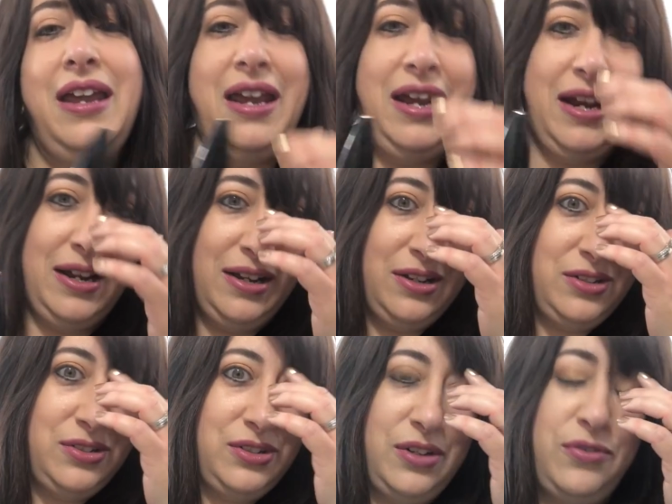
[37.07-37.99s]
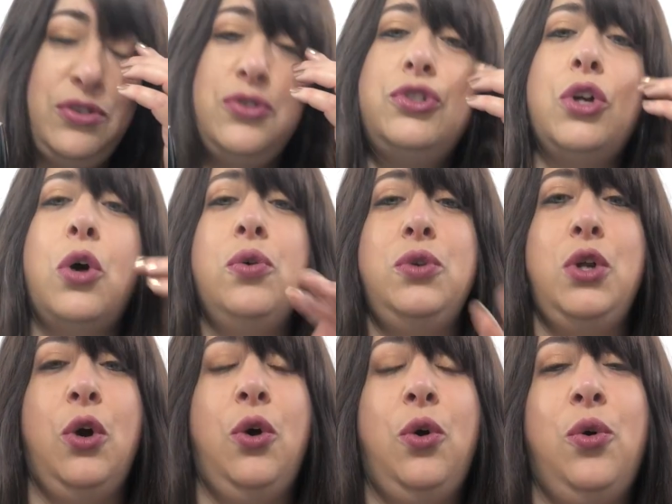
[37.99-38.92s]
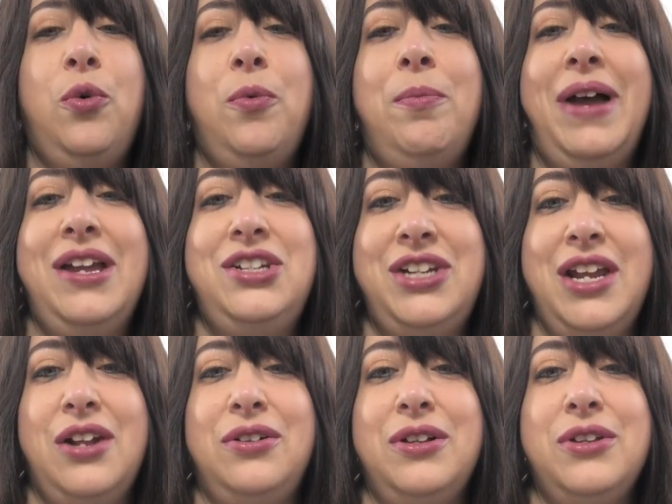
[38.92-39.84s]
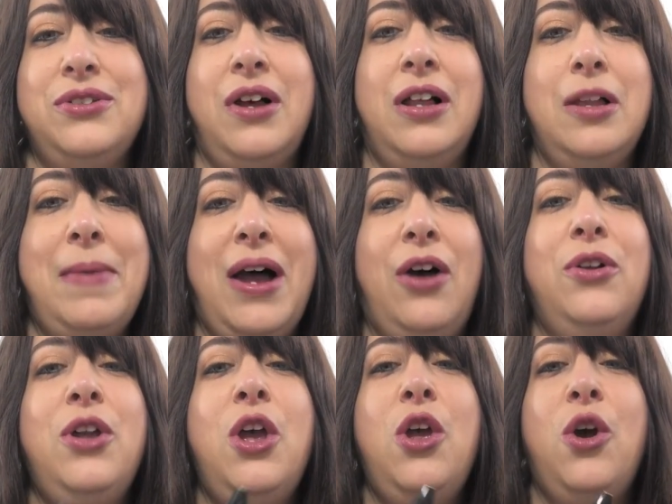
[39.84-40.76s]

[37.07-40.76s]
And if you don't know, my channel is all about